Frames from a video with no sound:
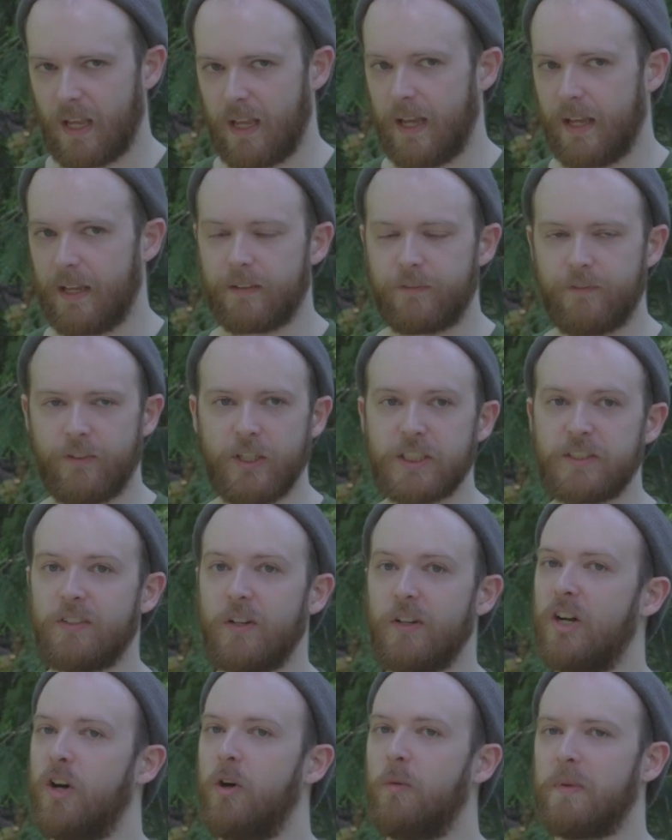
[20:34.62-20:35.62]
I at first
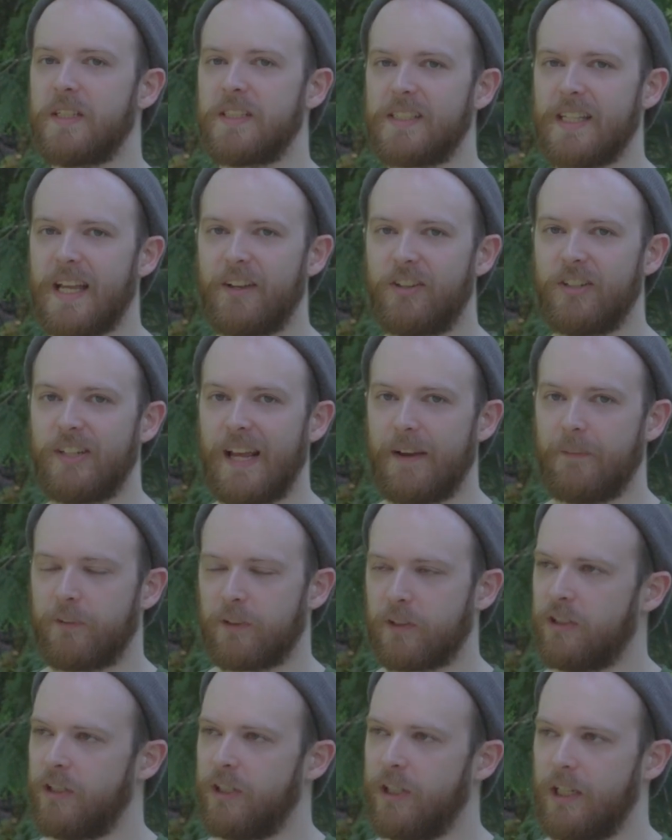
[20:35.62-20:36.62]
felt hopeless that I could
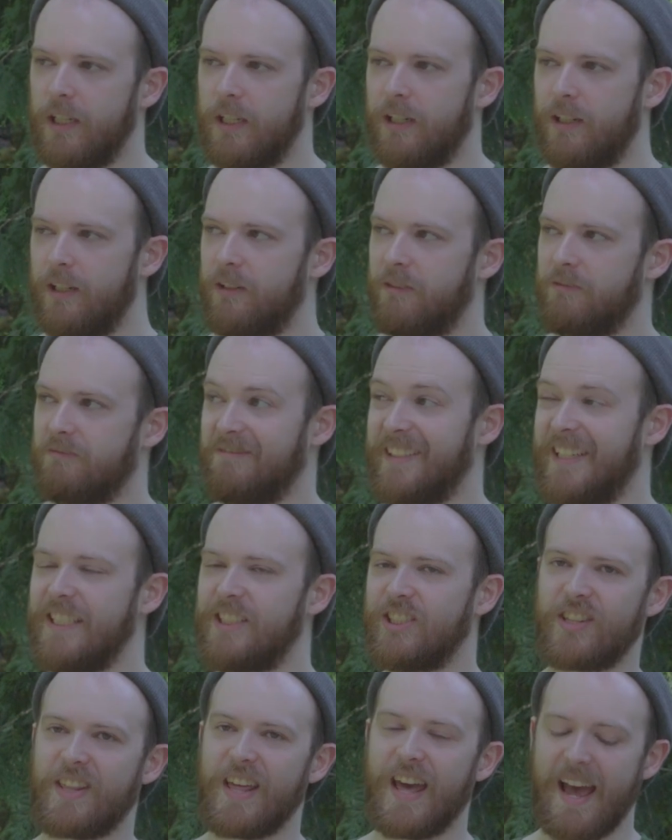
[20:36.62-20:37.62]
ever
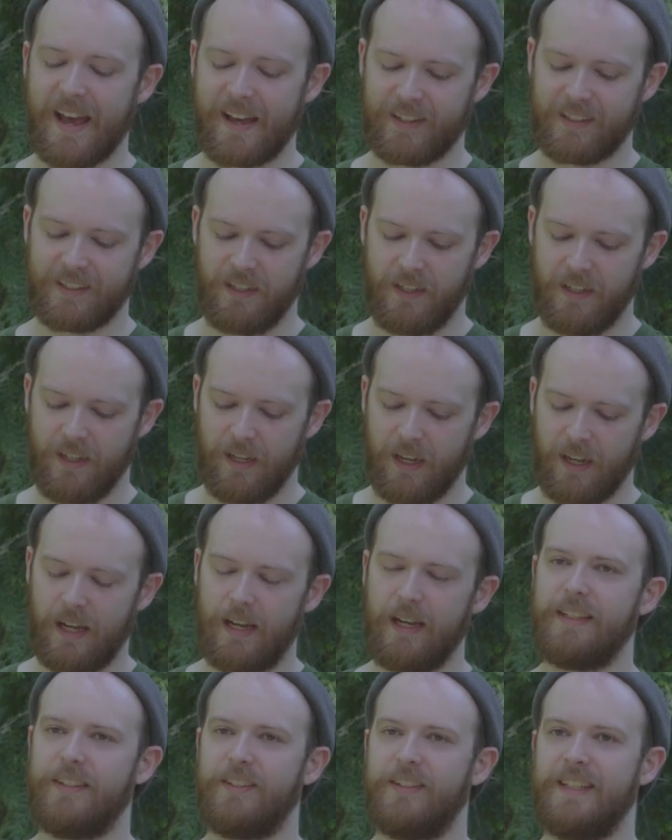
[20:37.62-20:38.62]
reach that.
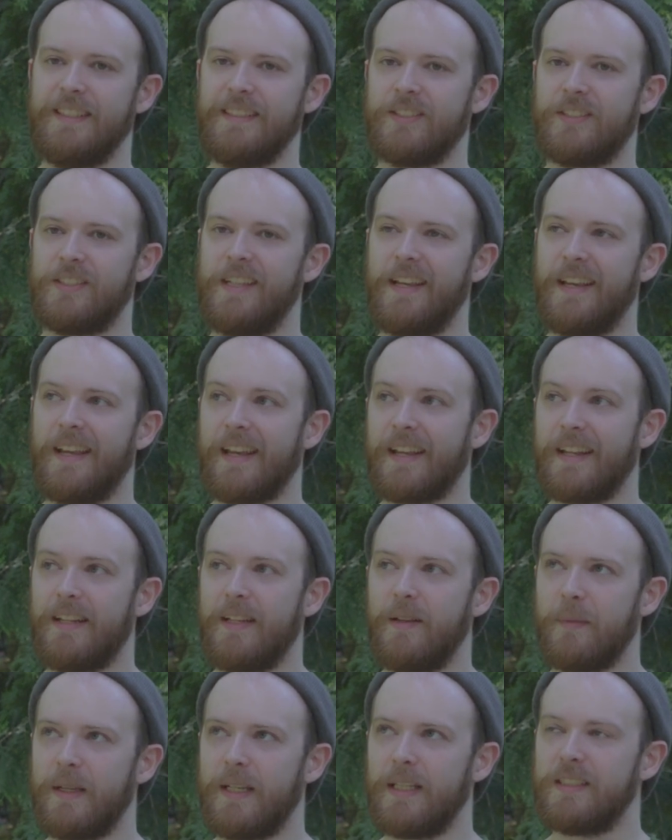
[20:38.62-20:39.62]
I didn't see
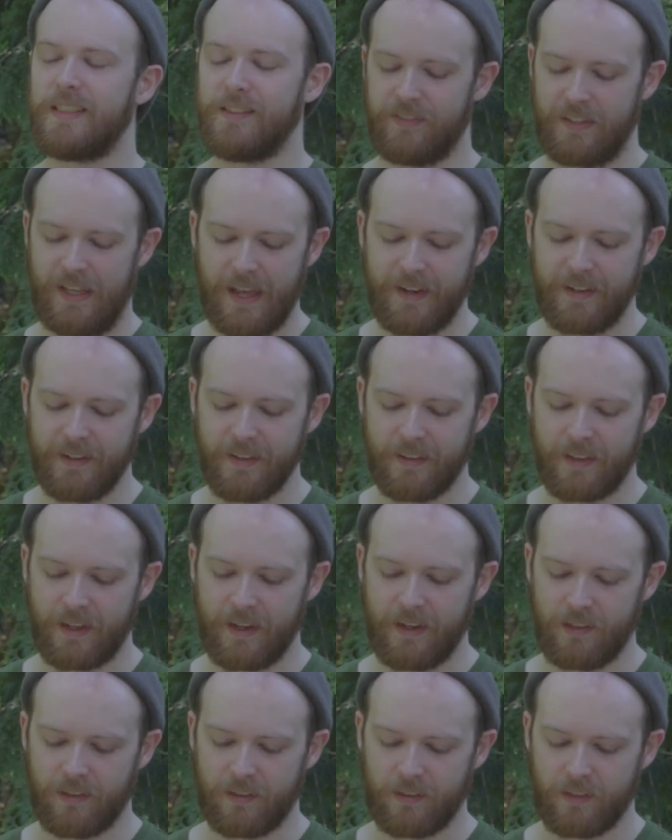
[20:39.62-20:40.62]
any means of getting
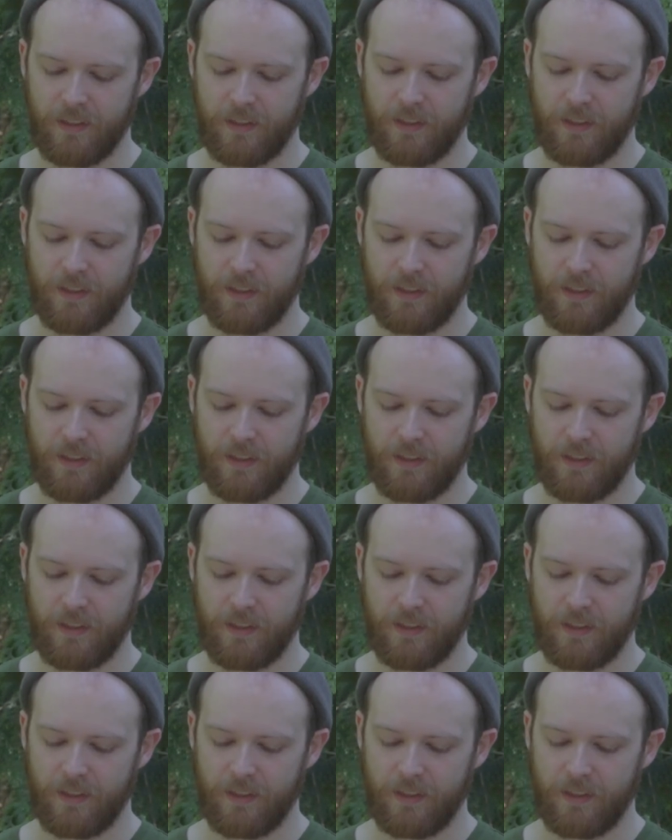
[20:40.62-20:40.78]
there.